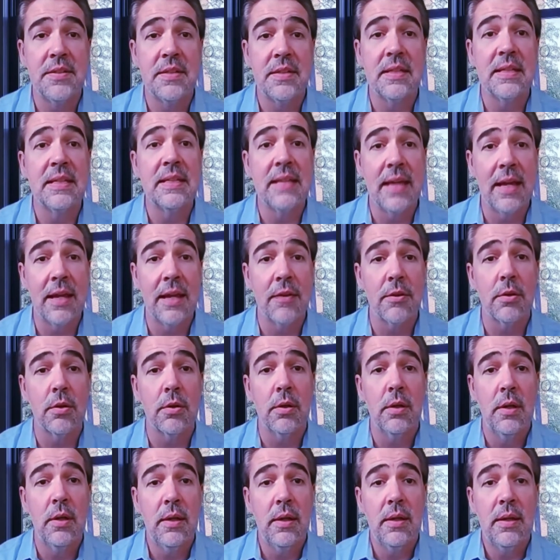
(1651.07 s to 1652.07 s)

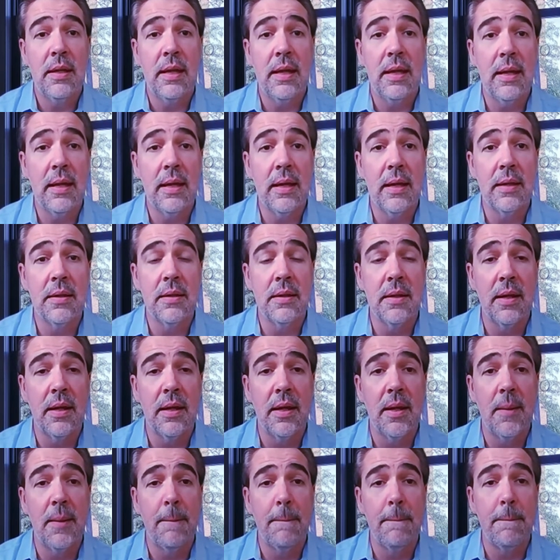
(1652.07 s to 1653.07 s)
together and,
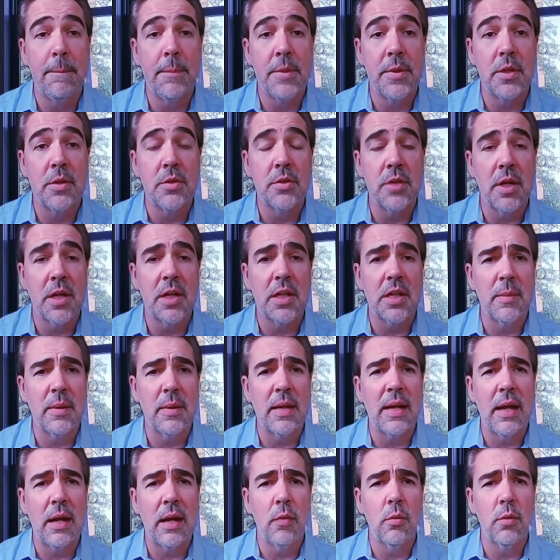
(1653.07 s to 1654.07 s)
um, you know, talking
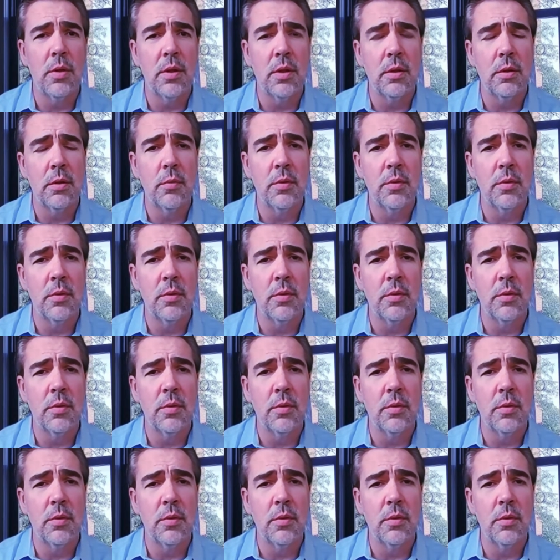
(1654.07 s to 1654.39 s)
about how we,